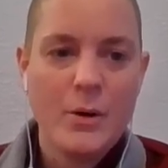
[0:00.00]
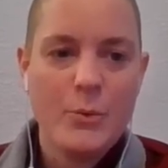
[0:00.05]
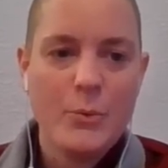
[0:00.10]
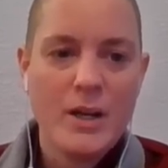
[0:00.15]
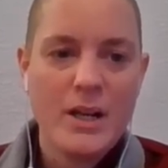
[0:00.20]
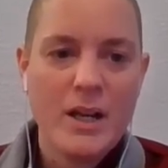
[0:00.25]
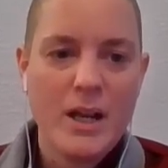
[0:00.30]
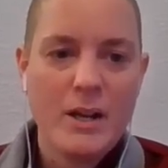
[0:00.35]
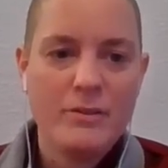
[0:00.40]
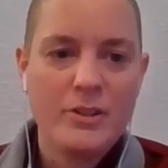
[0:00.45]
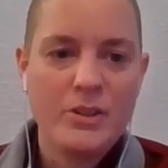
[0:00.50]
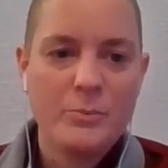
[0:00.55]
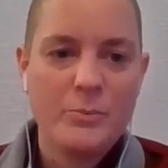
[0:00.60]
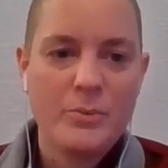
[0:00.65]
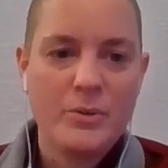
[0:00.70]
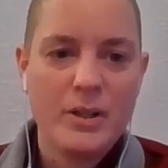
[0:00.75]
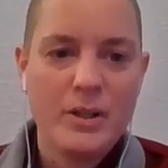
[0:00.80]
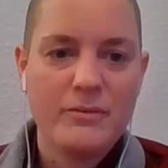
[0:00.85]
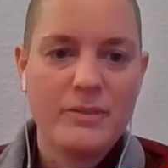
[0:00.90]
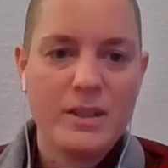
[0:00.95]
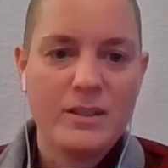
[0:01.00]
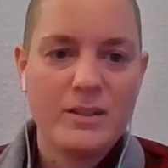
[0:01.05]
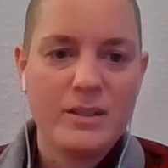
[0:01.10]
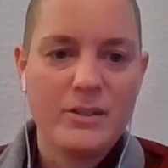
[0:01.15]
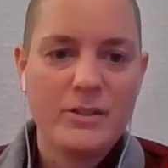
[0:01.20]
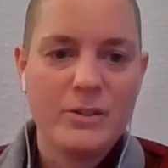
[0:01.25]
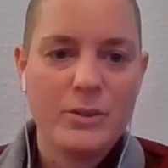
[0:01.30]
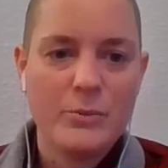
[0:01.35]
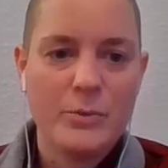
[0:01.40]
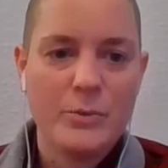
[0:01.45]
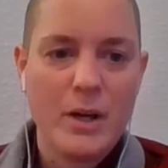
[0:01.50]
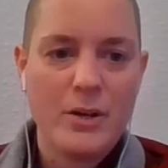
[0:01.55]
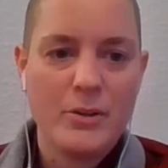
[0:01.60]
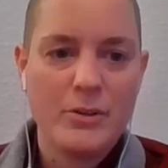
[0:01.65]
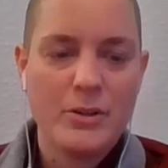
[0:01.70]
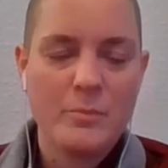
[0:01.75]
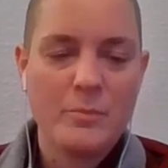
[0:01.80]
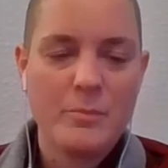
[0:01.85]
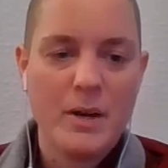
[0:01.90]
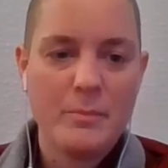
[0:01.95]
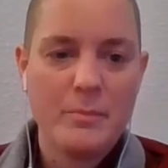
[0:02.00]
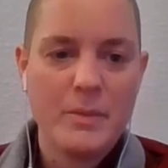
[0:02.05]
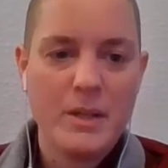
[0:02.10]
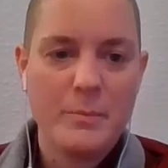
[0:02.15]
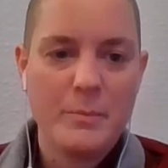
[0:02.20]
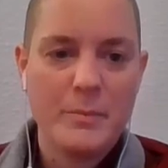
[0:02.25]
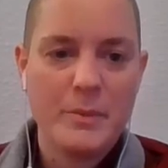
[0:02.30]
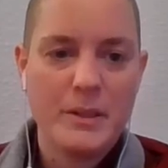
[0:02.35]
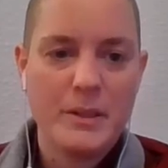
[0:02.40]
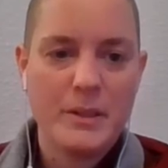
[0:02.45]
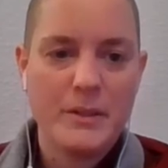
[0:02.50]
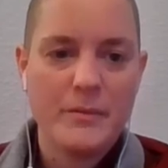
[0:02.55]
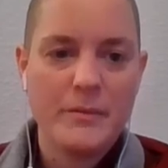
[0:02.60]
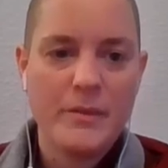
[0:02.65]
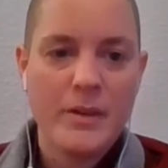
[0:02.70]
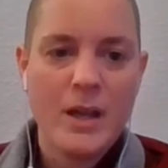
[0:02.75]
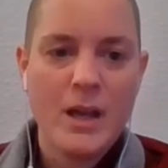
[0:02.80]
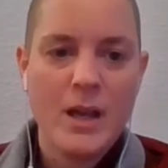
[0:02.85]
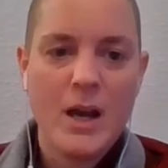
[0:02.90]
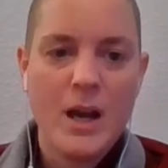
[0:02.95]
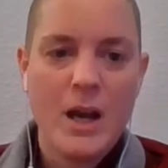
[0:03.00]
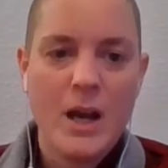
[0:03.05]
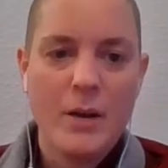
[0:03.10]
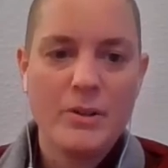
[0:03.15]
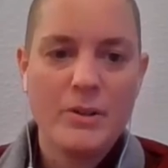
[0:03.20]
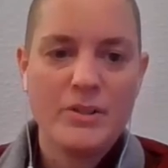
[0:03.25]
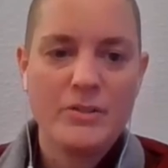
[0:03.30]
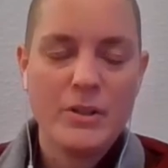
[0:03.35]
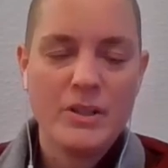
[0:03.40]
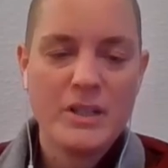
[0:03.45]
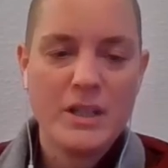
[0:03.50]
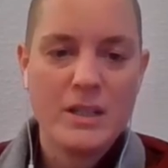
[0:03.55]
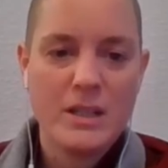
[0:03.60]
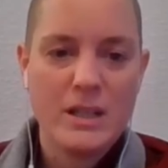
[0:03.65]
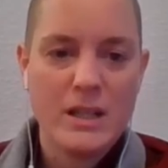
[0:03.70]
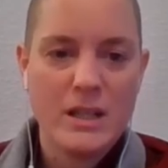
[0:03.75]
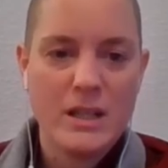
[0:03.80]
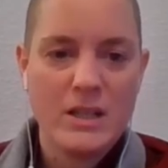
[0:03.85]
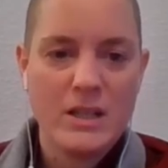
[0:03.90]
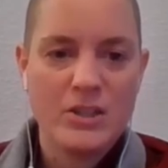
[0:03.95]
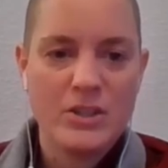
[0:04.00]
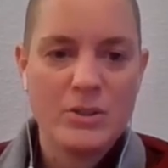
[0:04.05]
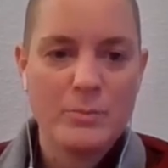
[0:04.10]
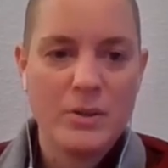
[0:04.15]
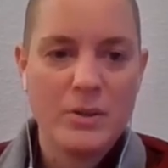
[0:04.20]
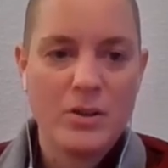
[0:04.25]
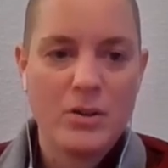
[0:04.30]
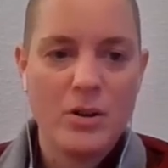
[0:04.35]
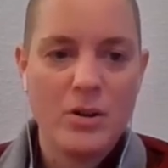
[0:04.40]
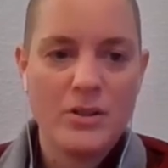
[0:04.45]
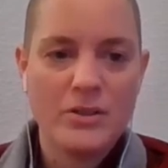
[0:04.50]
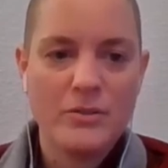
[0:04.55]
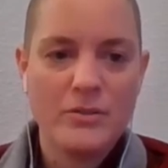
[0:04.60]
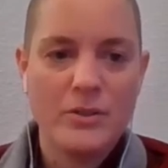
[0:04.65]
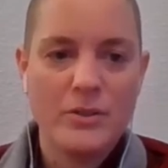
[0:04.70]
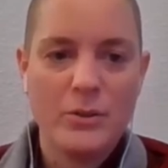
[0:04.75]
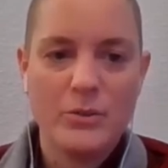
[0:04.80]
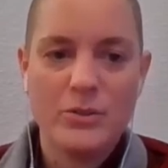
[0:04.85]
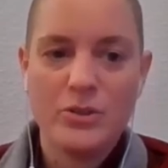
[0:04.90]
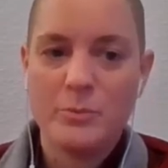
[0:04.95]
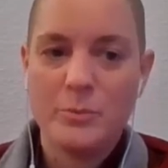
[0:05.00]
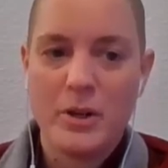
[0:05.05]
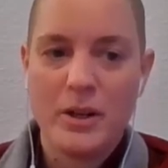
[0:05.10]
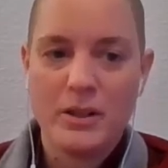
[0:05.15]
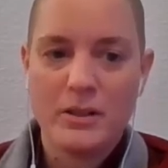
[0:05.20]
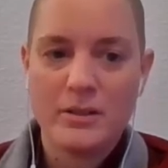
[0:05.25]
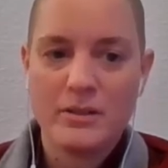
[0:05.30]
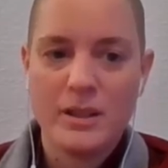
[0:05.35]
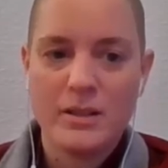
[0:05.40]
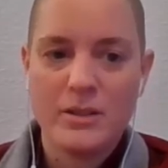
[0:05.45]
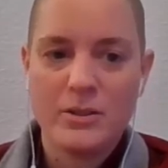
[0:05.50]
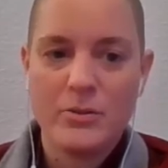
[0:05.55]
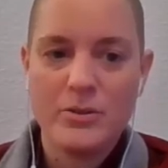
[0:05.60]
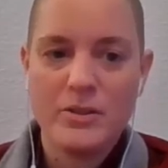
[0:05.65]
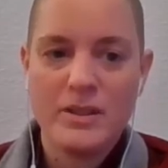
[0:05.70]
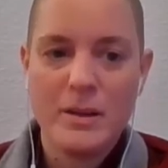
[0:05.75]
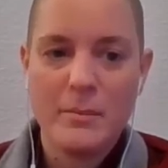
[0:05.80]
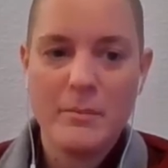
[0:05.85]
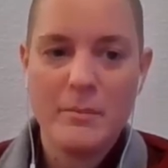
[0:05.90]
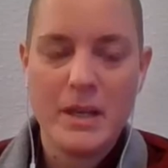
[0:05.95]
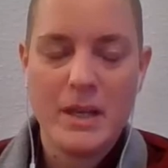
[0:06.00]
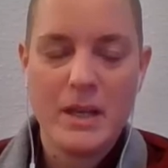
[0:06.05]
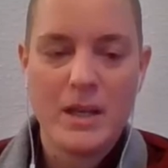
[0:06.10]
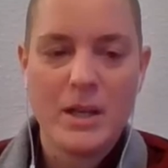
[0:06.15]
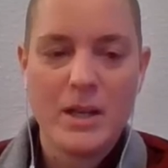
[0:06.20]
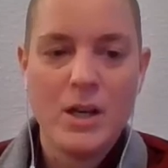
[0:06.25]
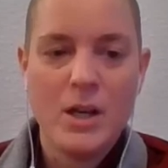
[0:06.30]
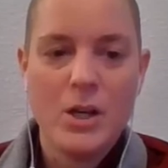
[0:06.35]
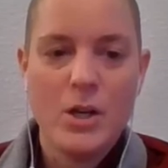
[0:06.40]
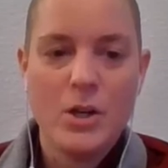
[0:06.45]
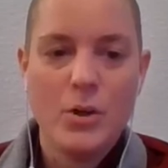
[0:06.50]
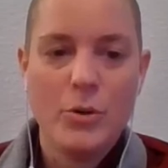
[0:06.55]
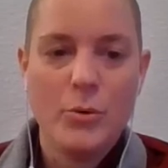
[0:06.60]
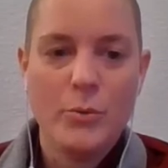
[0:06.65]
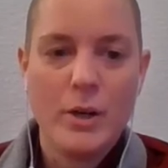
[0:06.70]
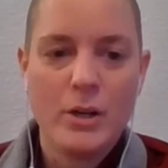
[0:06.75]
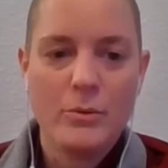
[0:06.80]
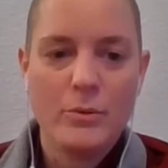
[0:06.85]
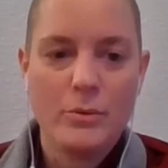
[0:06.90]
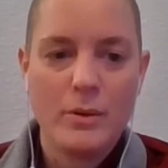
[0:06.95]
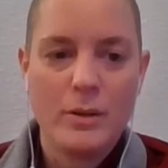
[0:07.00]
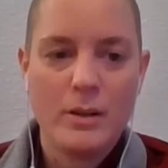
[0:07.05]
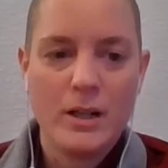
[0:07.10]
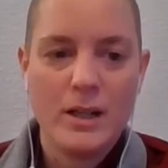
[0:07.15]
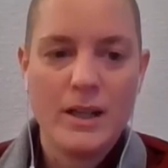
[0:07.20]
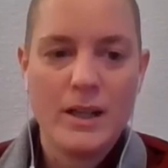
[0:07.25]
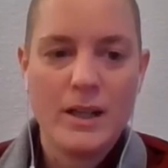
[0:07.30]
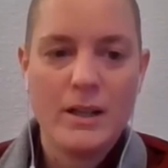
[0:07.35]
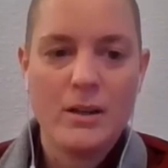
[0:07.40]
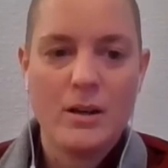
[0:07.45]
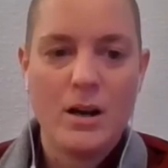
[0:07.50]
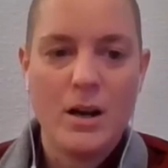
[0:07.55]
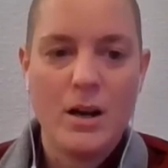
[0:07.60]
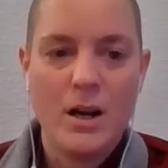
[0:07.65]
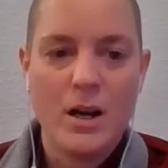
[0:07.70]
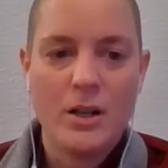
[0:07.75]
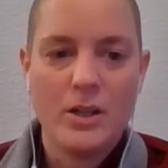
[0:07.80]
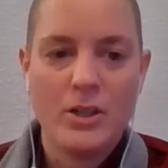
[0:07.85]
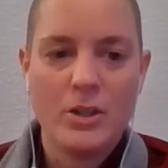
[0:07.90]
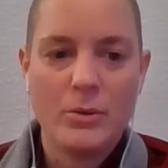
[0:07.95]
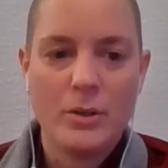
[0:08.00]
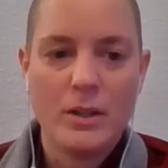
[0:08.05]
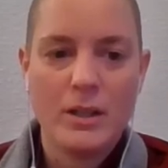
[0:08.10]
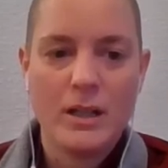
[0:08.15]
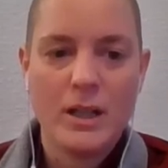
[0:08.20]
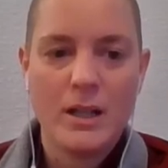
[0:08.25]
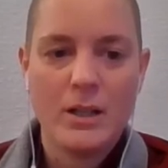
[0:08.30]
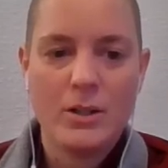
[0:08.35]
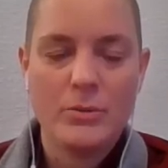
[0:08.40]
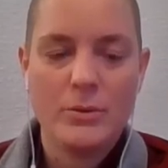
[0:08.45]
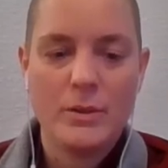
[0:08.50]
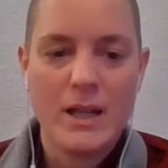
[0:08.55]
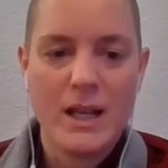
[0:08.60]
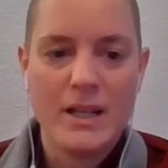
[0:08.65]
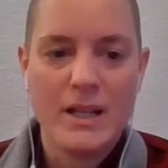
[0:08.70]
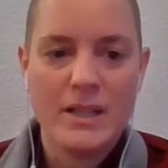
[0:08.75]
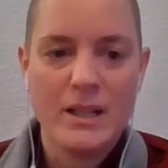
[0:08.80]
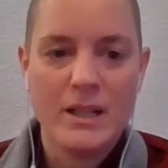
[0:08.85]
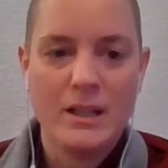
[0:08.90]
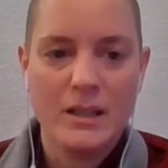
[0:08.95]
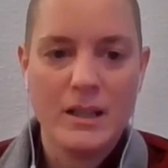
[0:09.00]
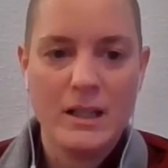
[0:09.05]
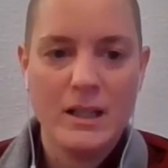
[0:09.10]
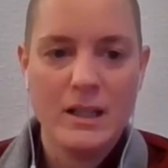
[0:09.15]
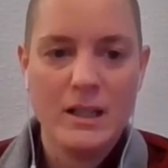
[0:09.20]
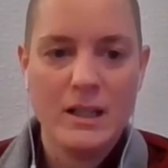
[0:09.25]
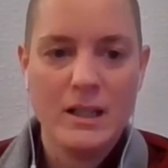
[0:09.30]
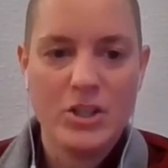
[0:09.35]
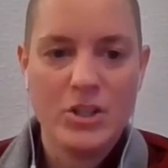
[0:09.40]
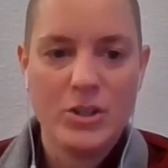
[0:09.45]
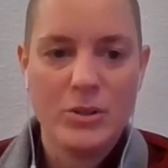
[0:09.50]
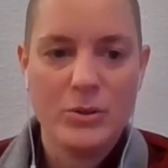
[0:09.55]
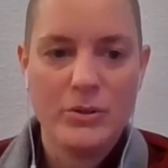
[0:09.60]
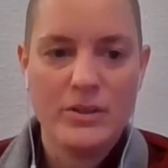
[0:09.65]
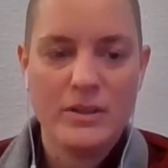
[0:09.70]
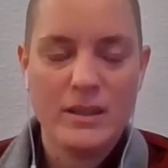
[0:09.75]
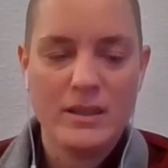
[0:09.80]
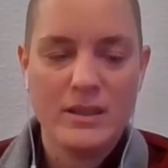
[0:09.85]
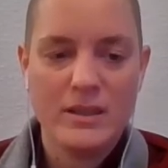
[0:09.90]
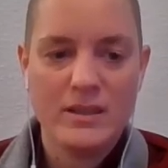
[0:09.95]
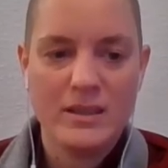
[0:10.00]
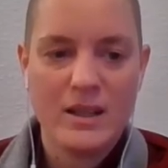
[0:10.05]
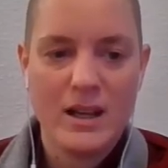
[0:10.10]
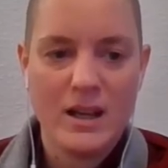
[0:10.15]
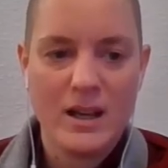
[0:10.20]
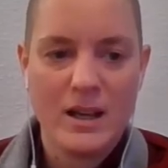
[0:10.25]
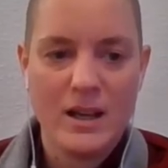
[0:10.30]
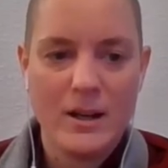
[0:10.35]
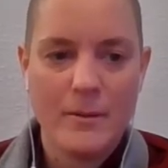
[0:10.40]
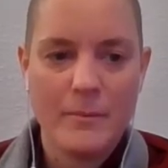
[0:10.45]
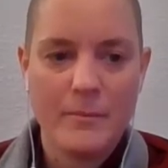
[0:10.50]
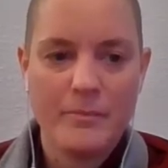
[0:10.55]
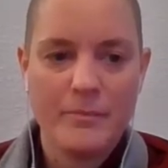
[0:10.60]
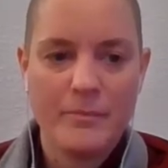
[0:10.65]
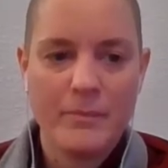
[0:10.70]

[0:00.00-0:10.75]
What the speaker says: when I was previously surrounded by people, I was not at ease because of those monks at Kosambi who were quarreling, arguing, and creating legal issues in the sangha.